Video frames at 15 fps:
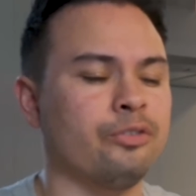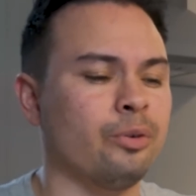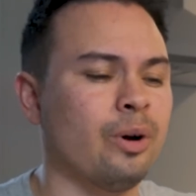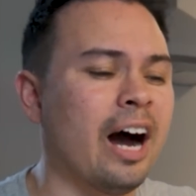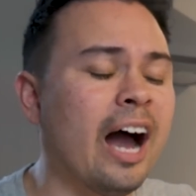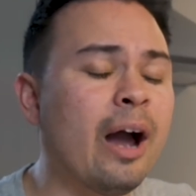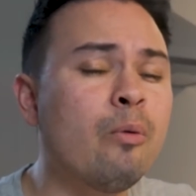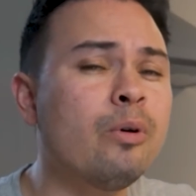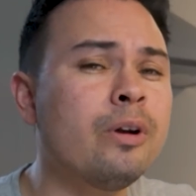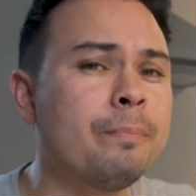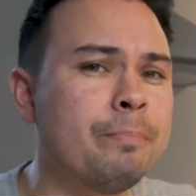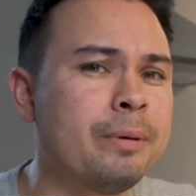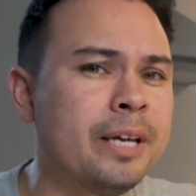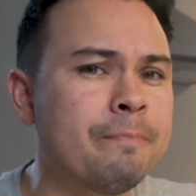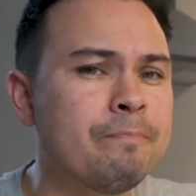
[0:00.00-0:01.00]
So I
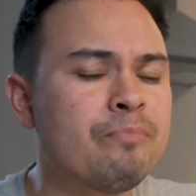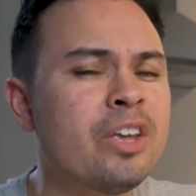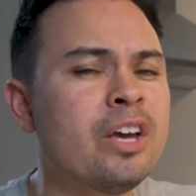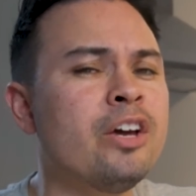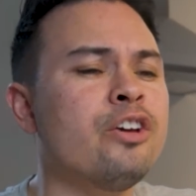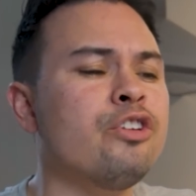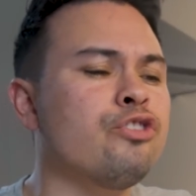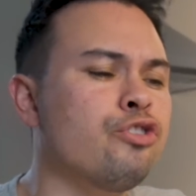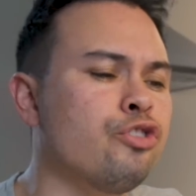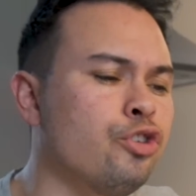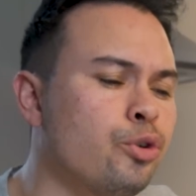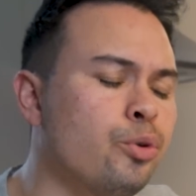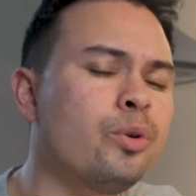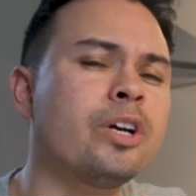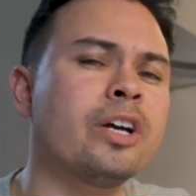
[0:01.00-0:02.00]
wouldn't be
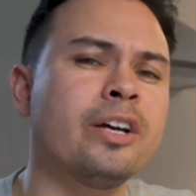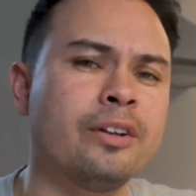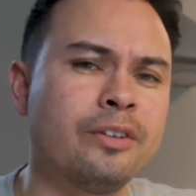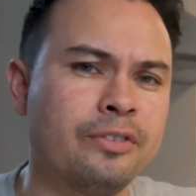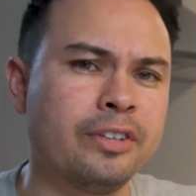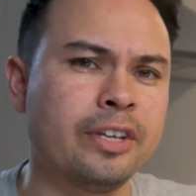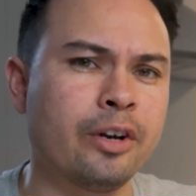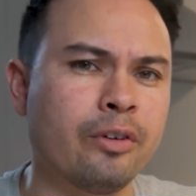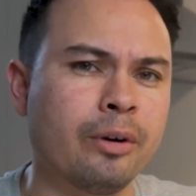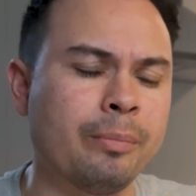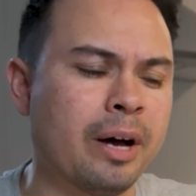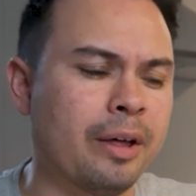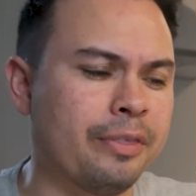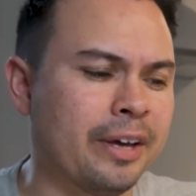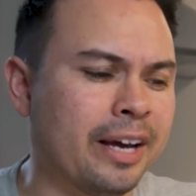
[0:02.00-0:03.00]
too considerate
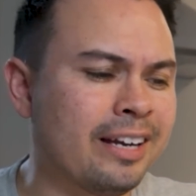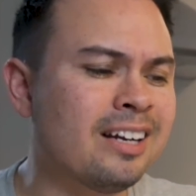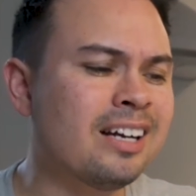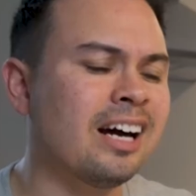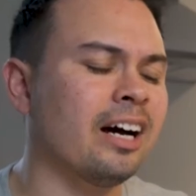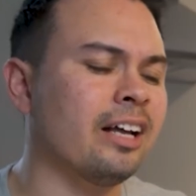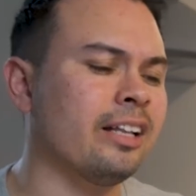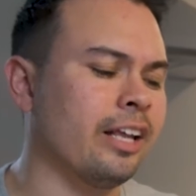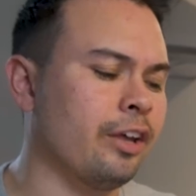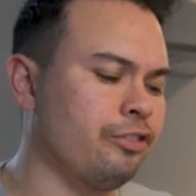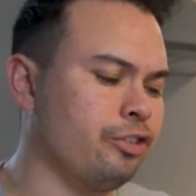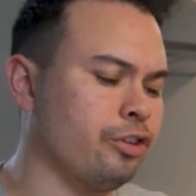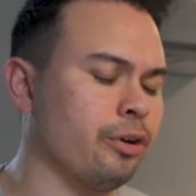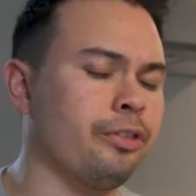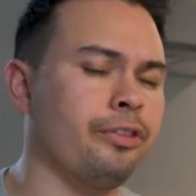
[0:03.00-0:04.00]
about that
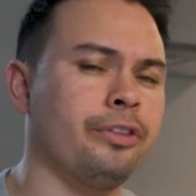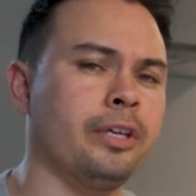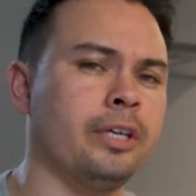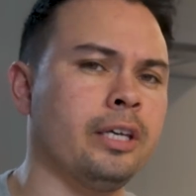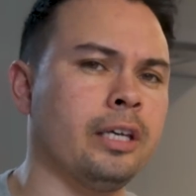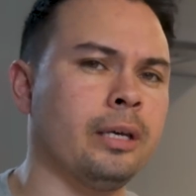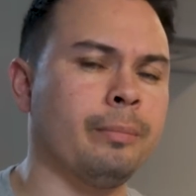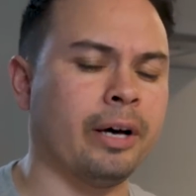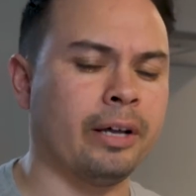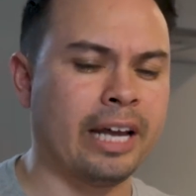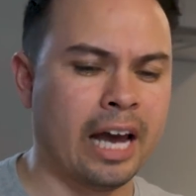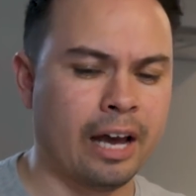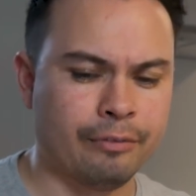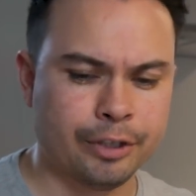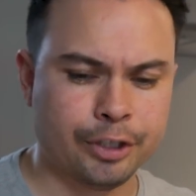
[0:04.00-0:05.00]
unless you're thinking about
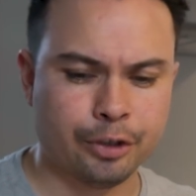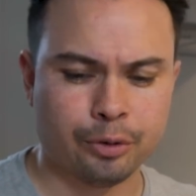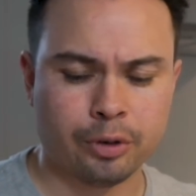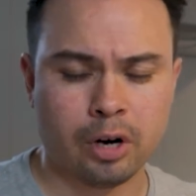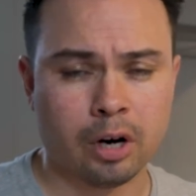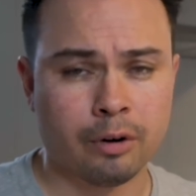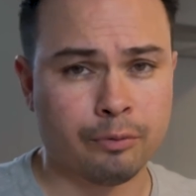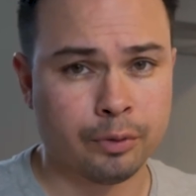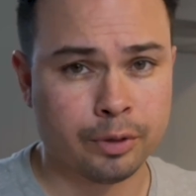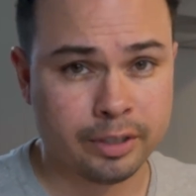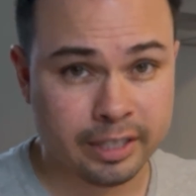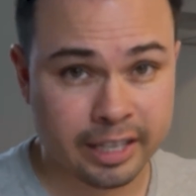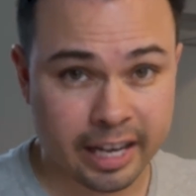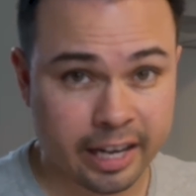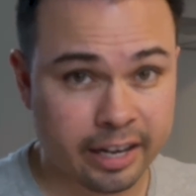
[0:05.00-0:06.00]
having your car for
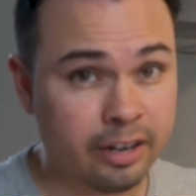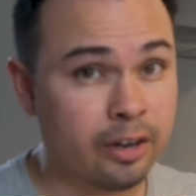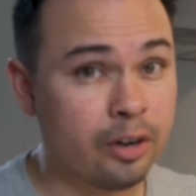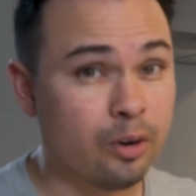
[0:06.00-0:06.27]
10